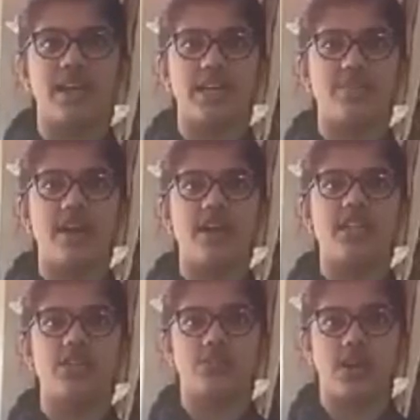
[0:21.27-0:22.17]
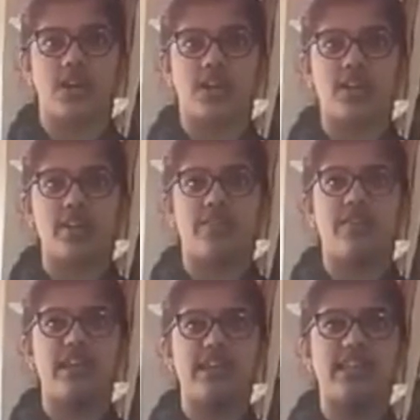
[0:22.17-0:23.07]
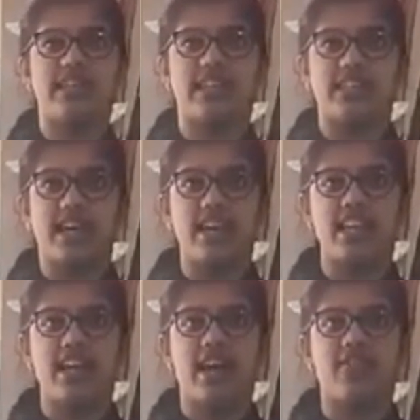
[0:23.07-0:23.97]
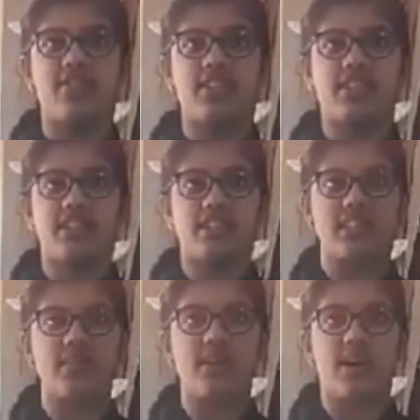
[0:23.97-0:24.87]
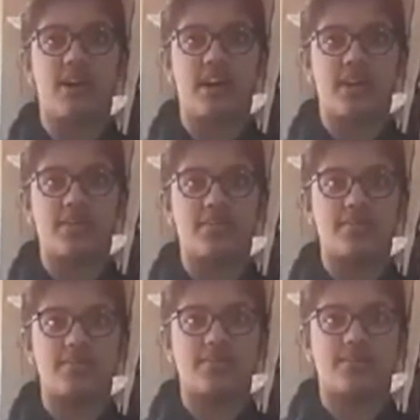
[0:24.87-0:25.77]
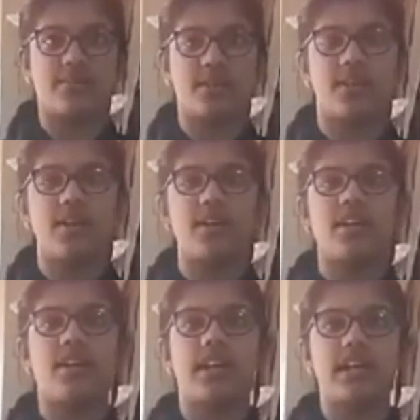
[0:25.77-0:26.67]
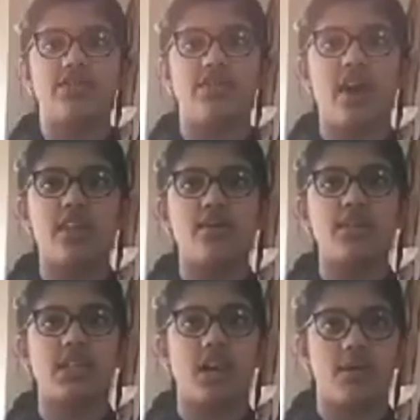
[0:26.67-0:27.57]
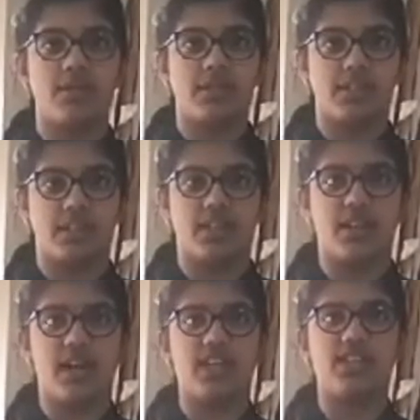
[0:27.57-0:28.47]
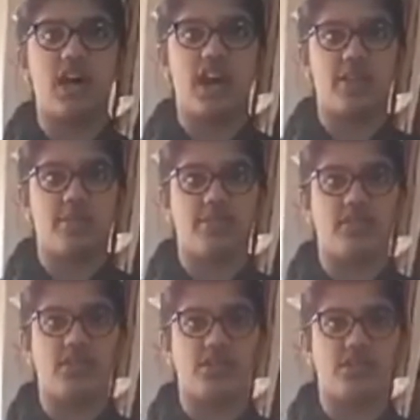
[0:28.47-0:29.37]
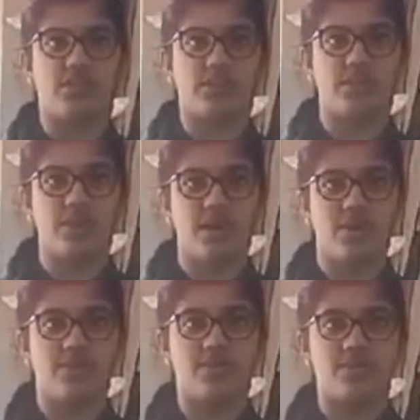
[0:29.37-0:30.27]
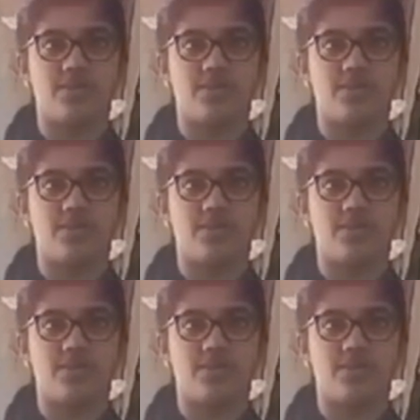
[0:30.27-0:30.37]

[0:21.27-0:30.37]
His parents were Felice Dessa and Francisca Panara. His father was a carpenter and died before Joseph was born.